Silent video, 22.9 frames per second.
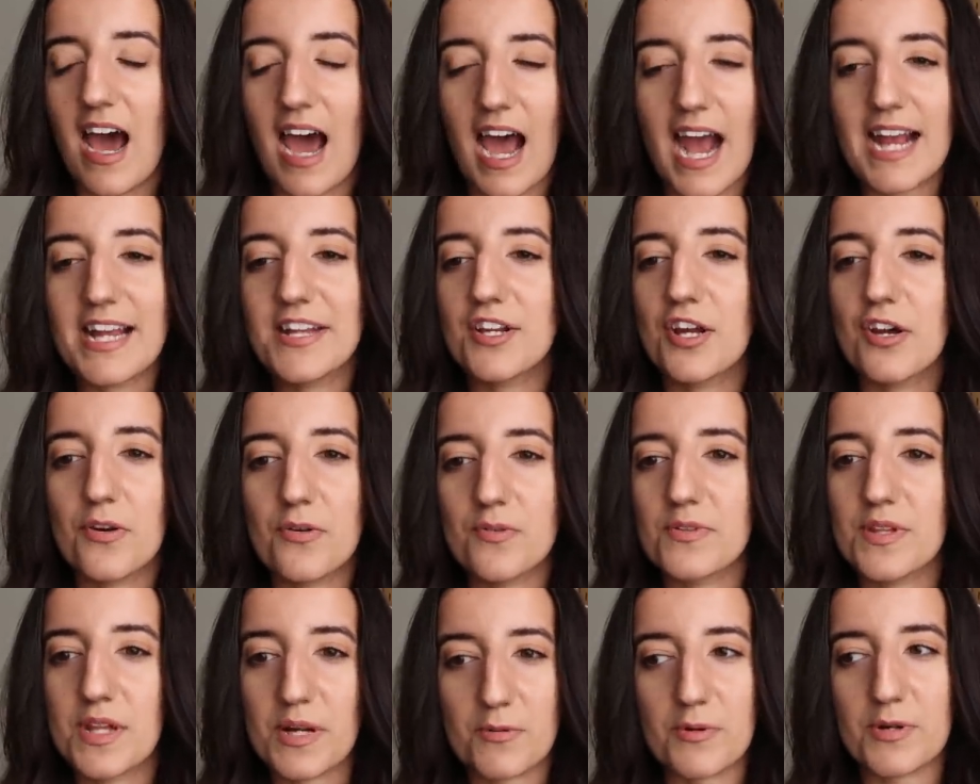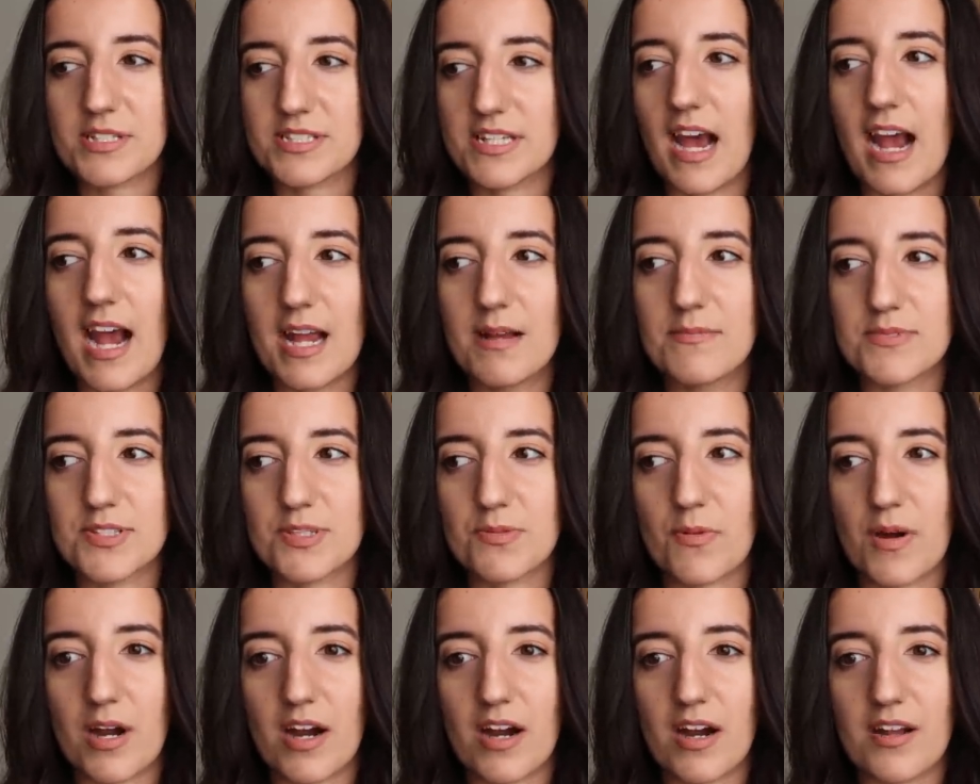I know there were times
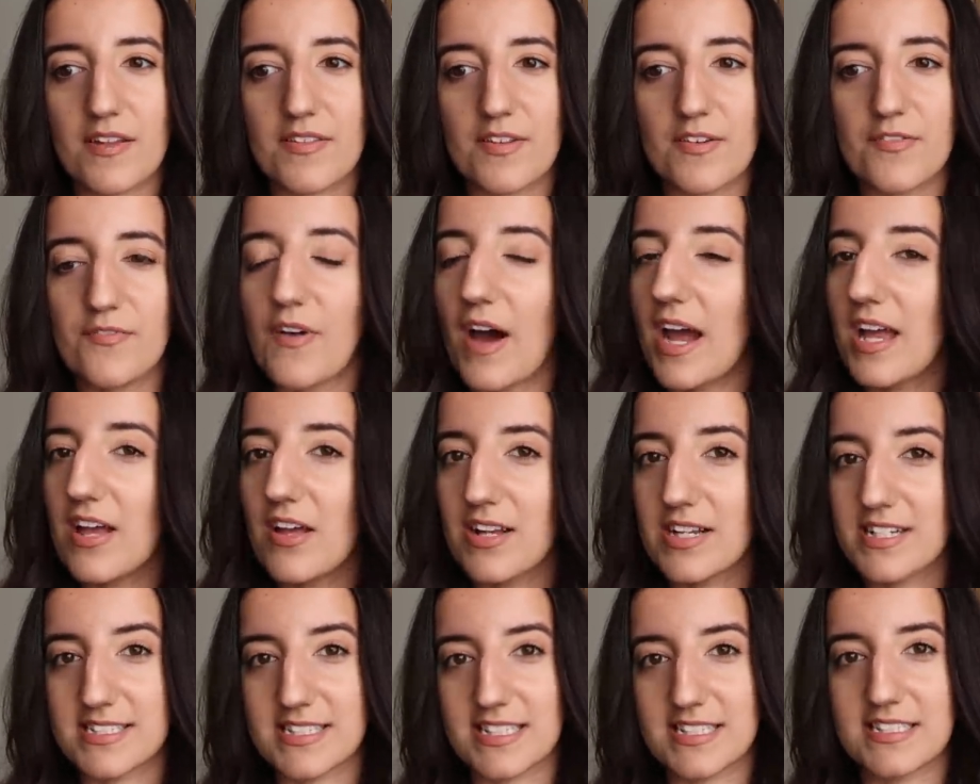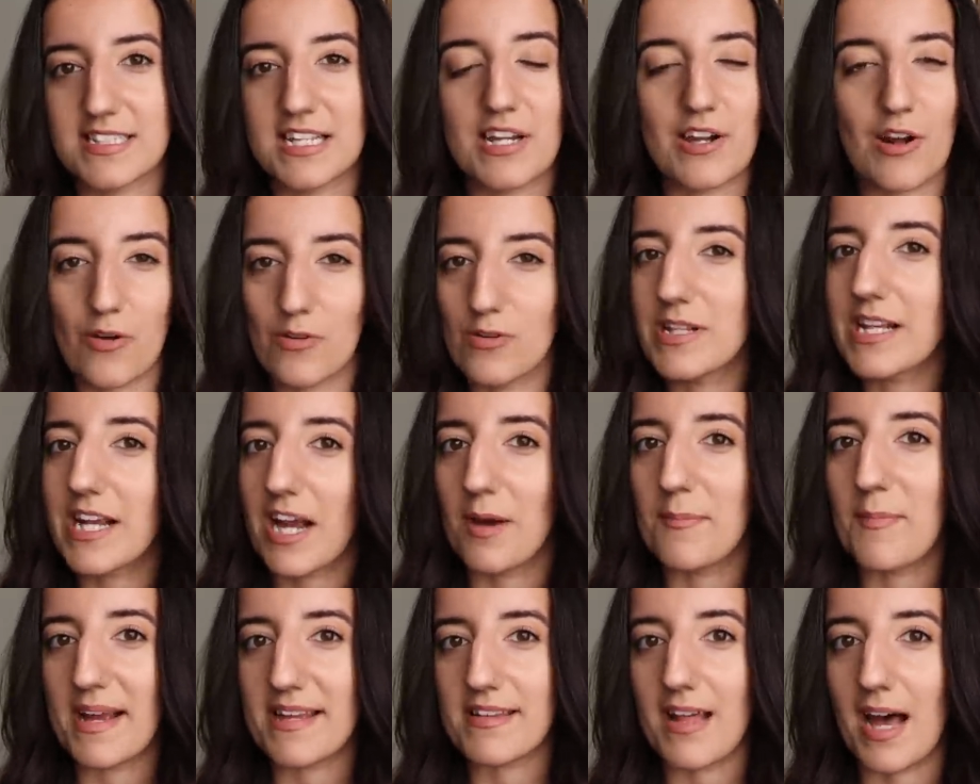where the file existed only
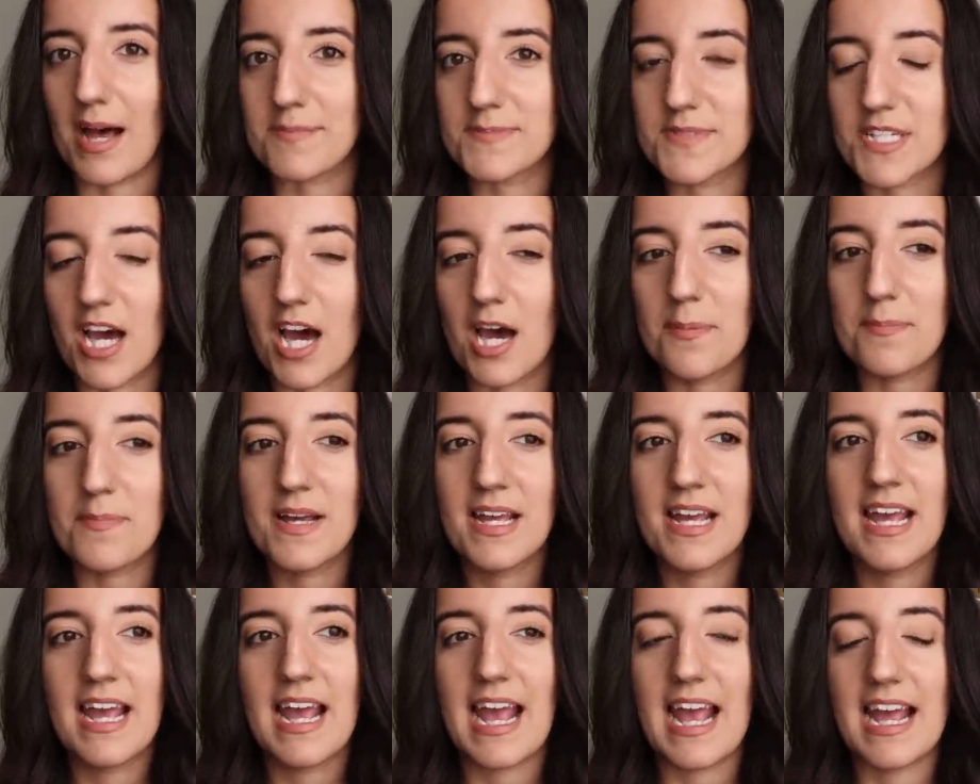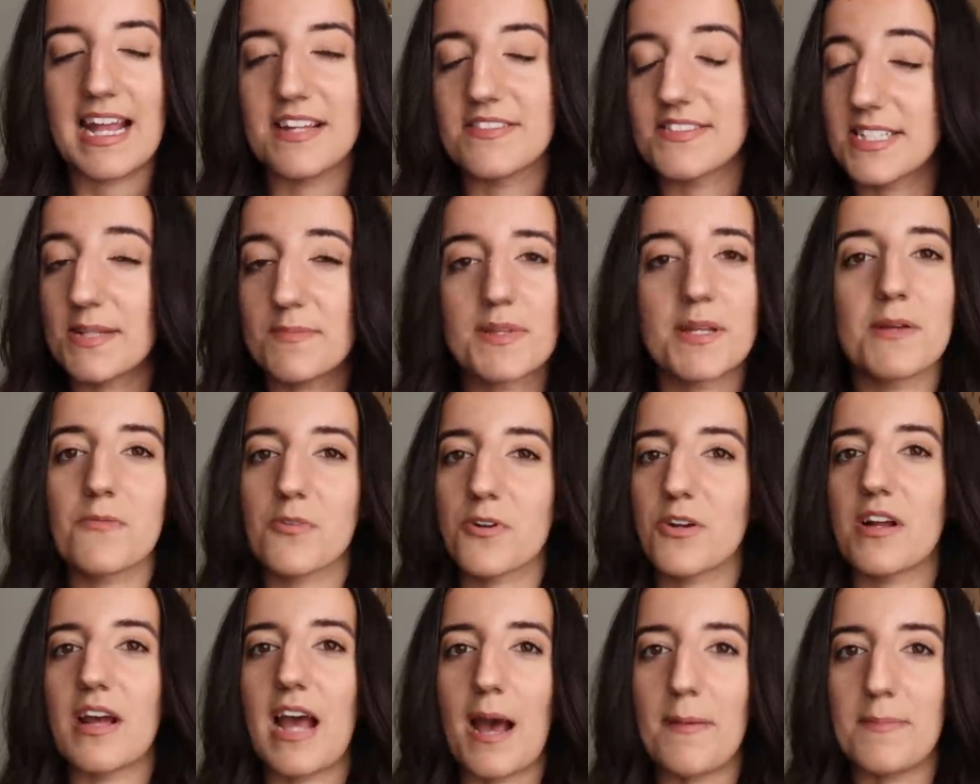on my laptop and if something
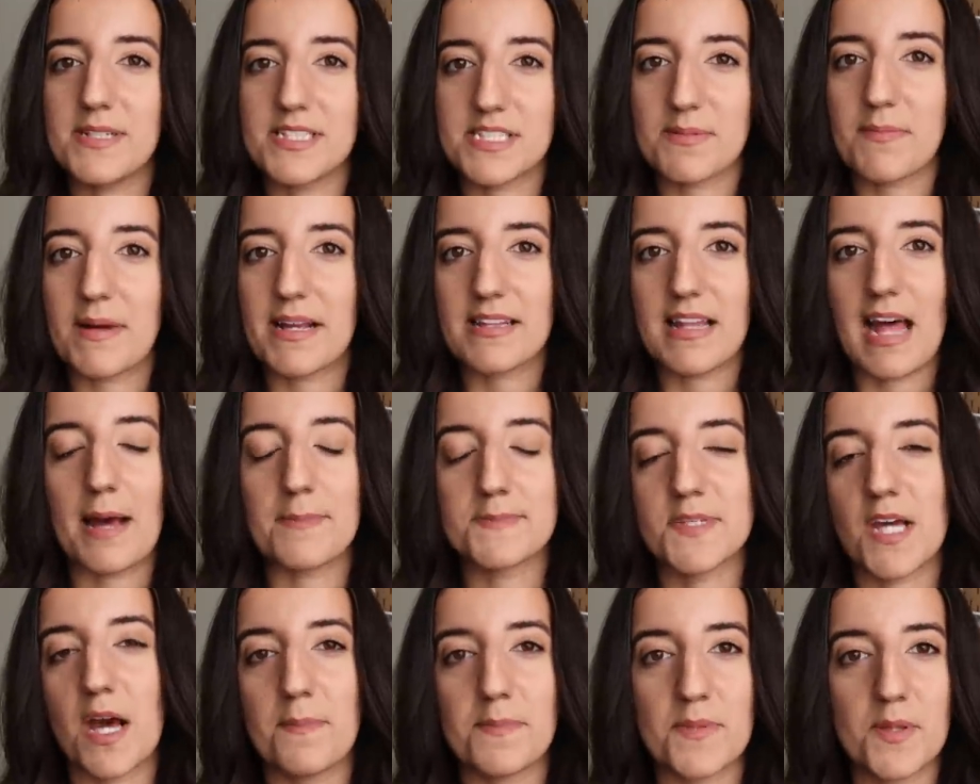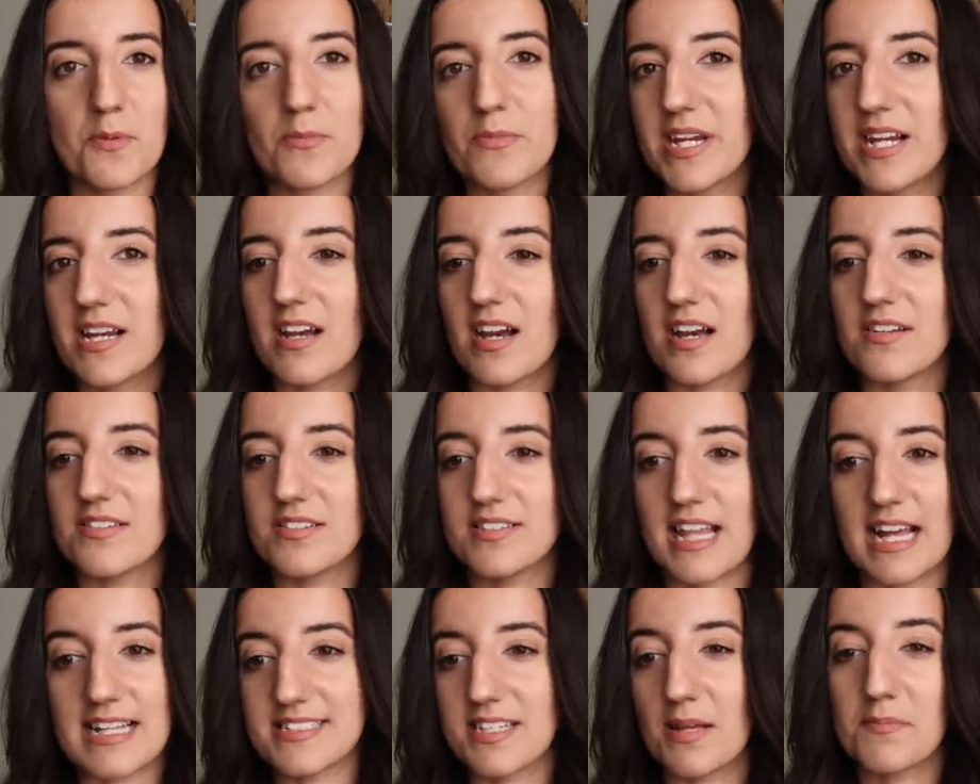were to happen to my laptop the week uh,
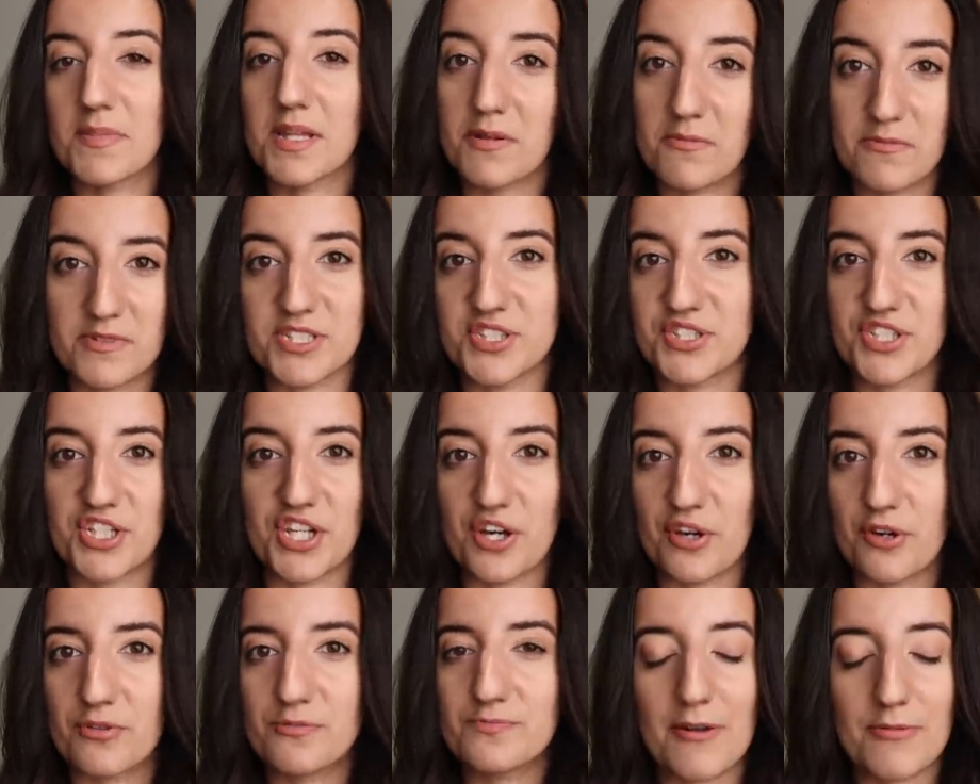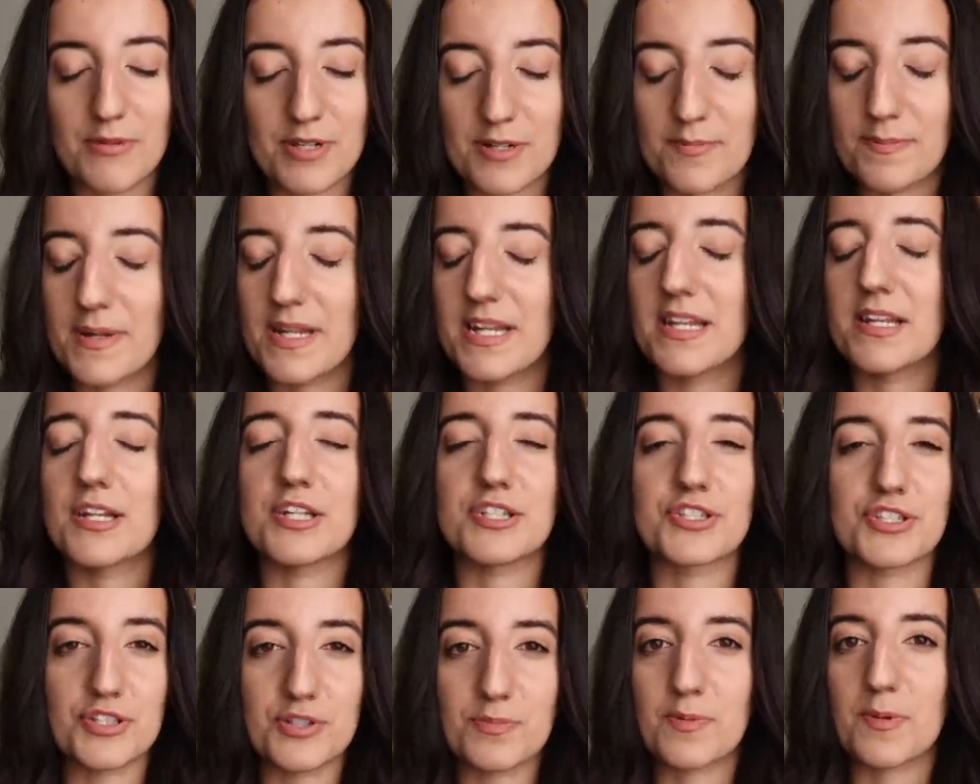that something was due, I would have been in a
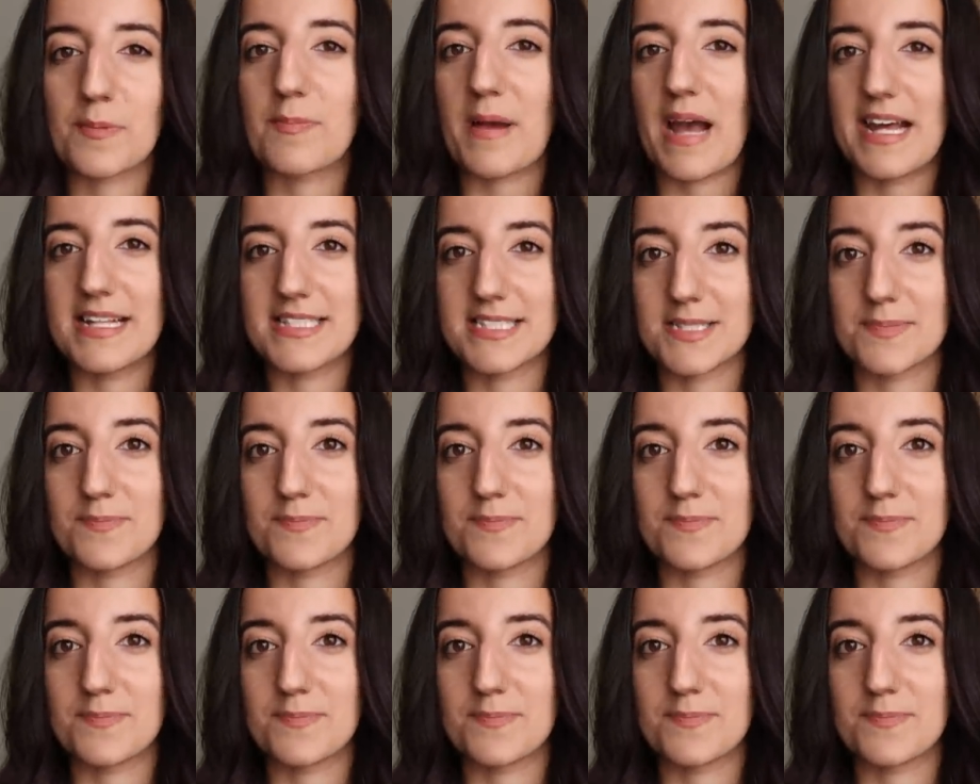super bad